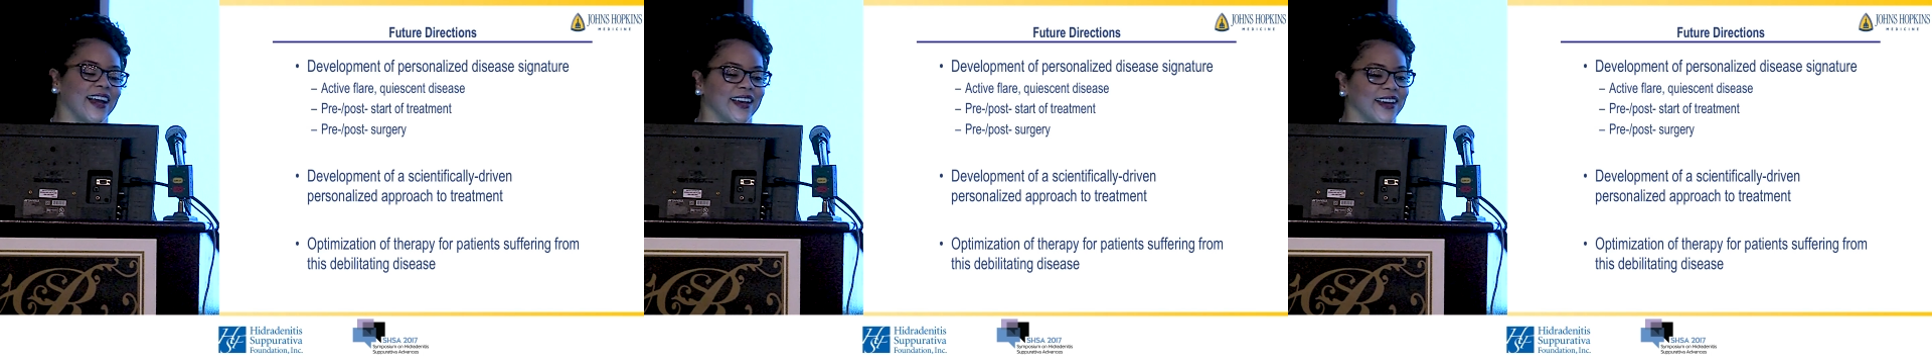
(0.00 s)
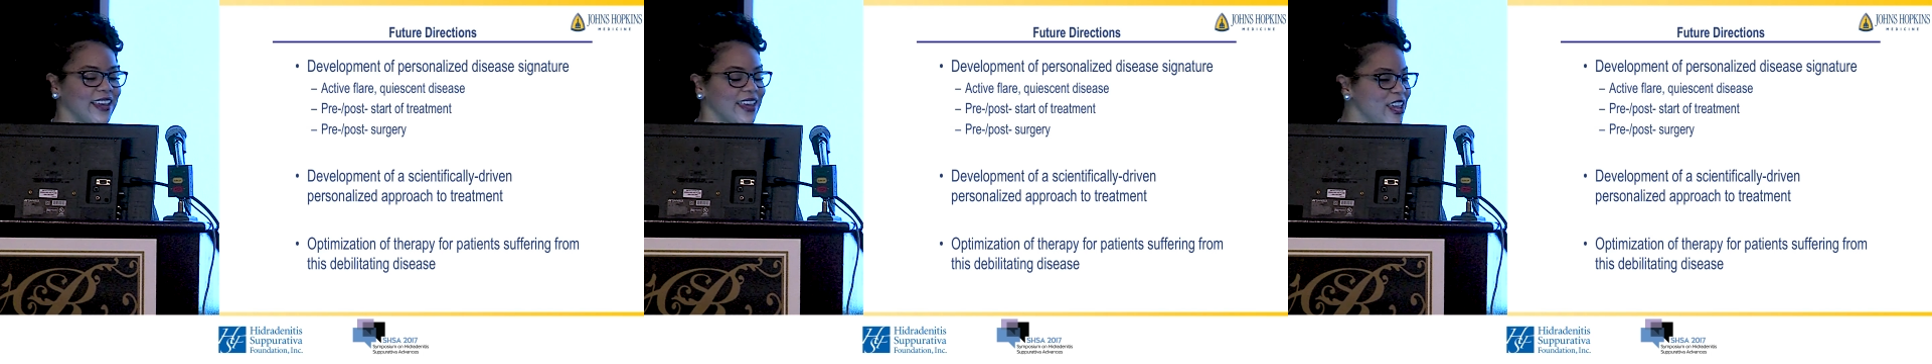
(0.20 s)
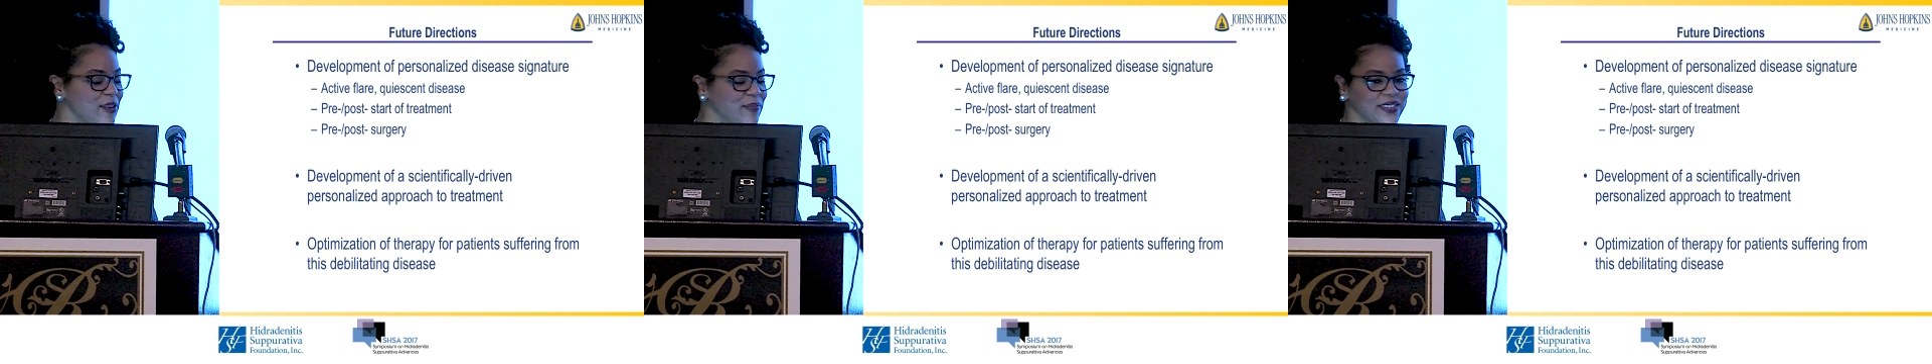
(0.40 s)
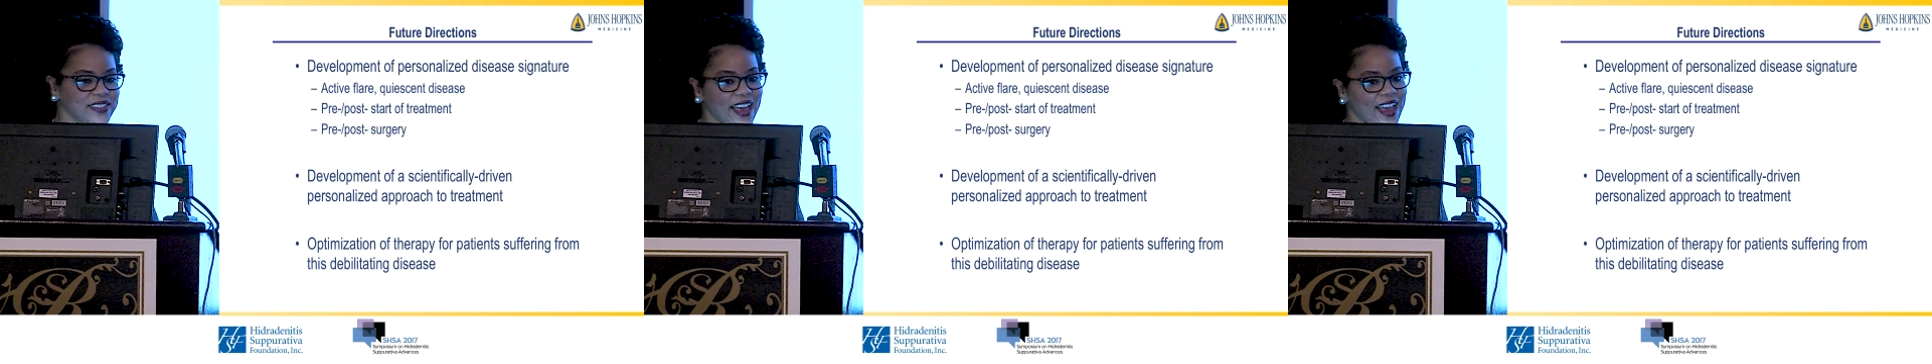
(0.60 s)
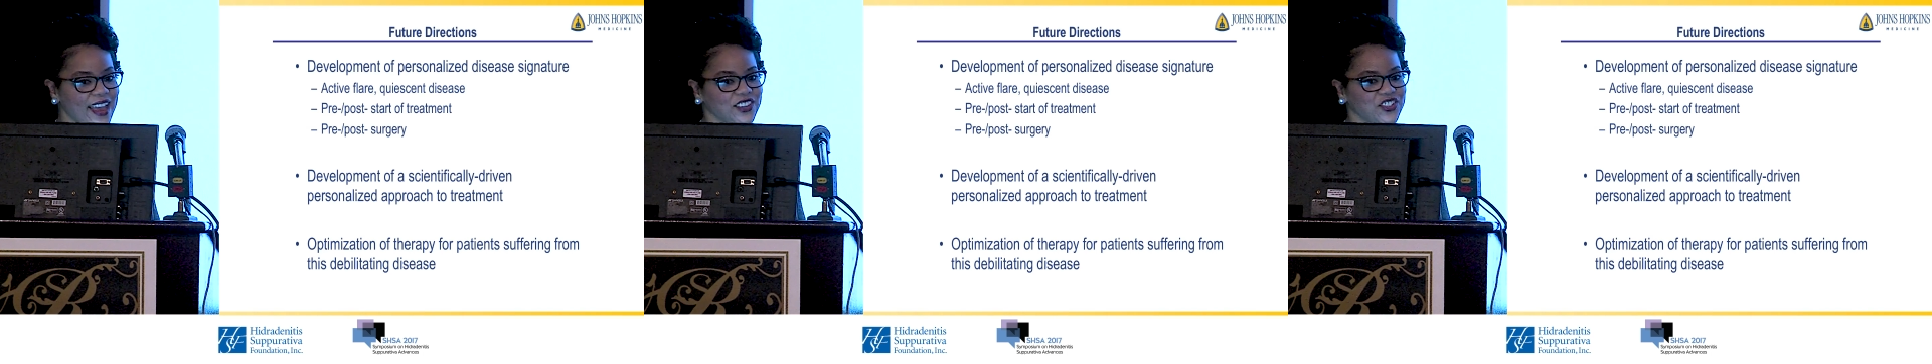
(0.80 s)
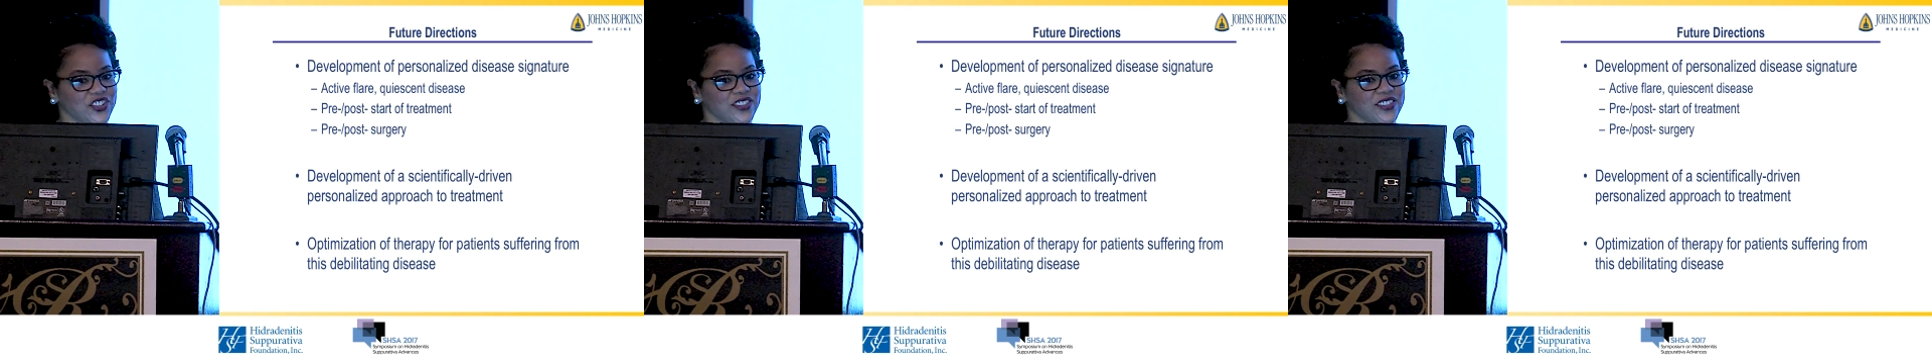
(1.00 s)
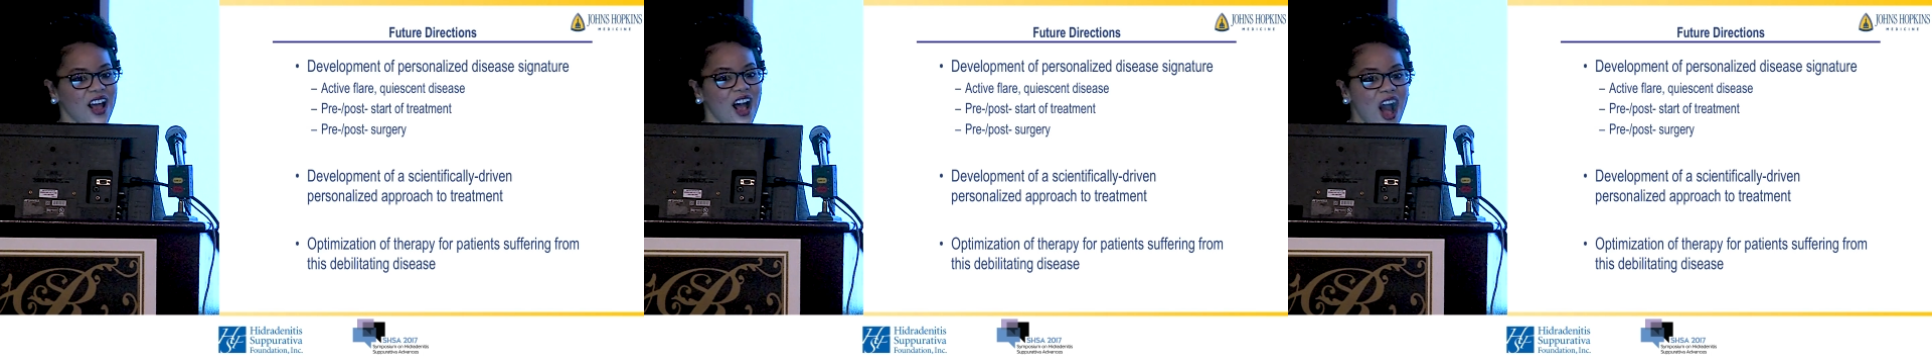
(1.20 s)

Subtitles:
I keep saying, just to